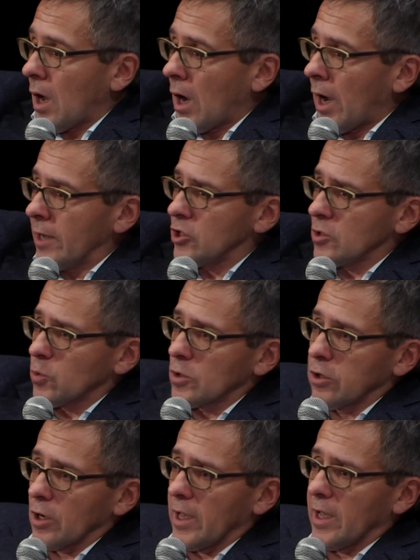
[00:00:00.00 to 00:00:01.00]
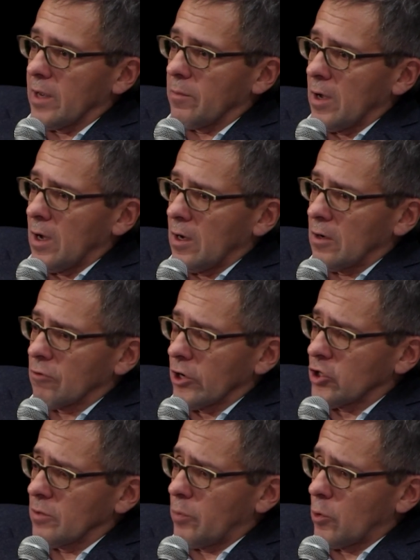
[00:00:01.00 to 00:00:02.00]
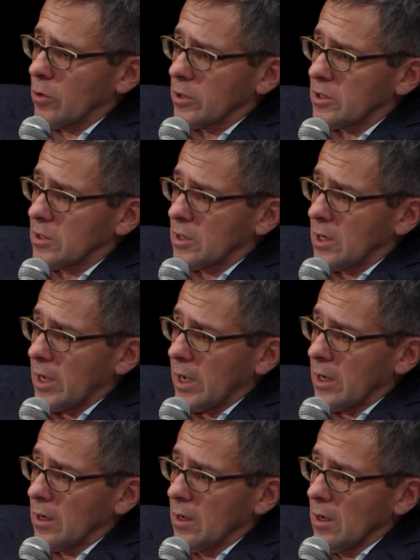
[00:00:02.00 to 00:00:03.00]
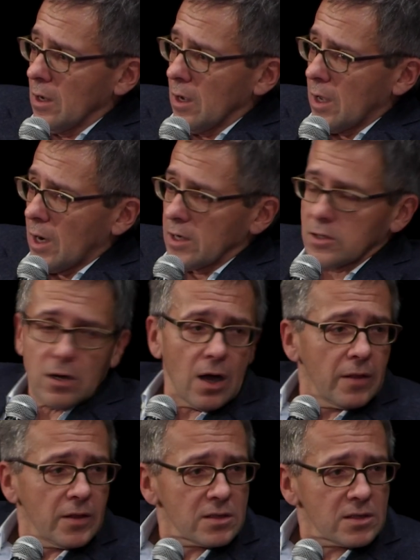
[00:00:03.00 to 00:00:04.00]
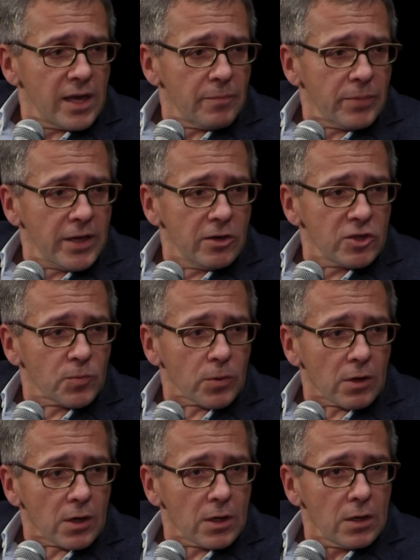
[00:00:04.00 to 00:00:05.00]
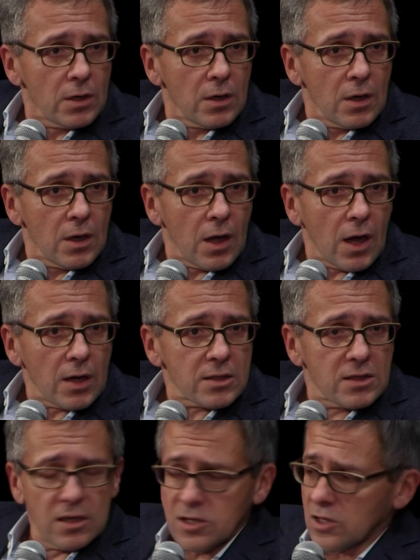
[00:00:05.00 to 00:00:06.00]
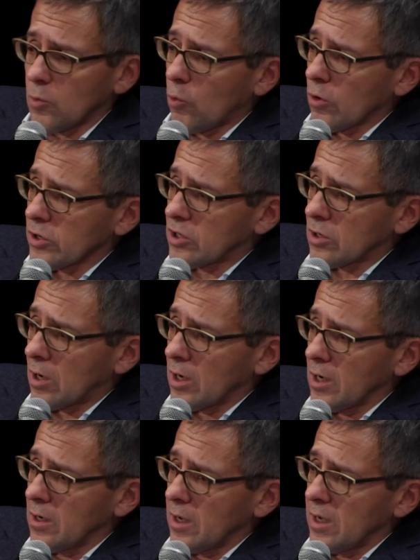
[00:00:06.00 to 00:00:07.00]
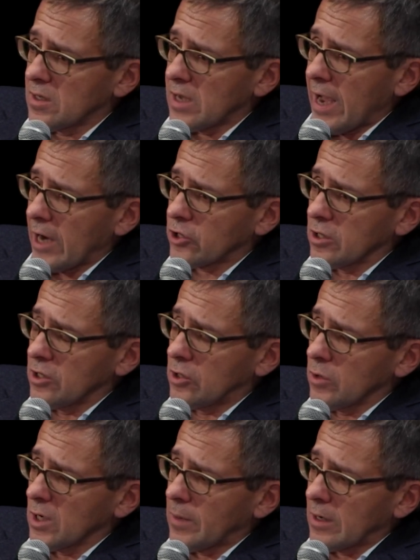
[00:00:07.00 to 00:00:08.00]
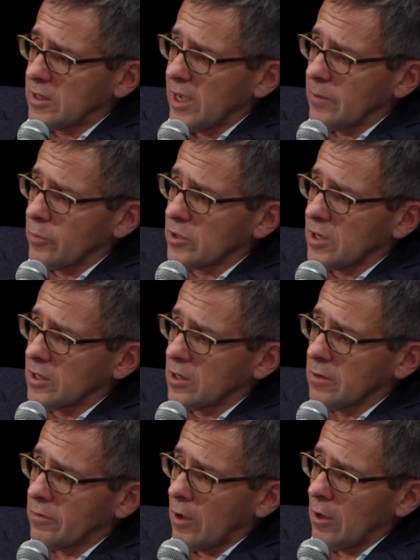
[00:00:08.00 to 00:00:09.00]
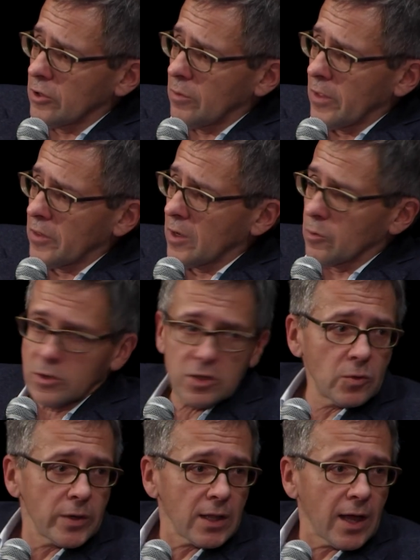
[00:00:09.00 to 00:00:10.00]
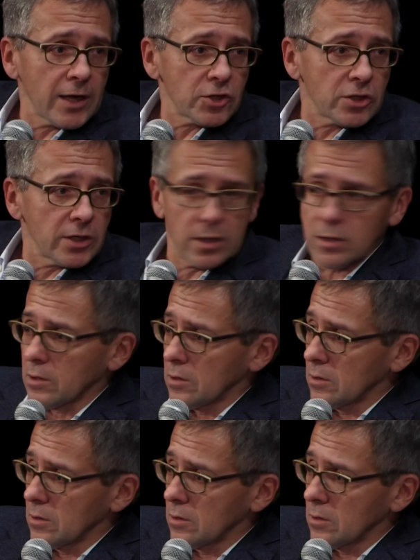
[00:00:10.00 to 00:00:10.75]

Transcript: I just was looking at Russian ports today, and I saw that St. Petersburg, since the war started, is actually doing about 10% of the volume that they were doing last year.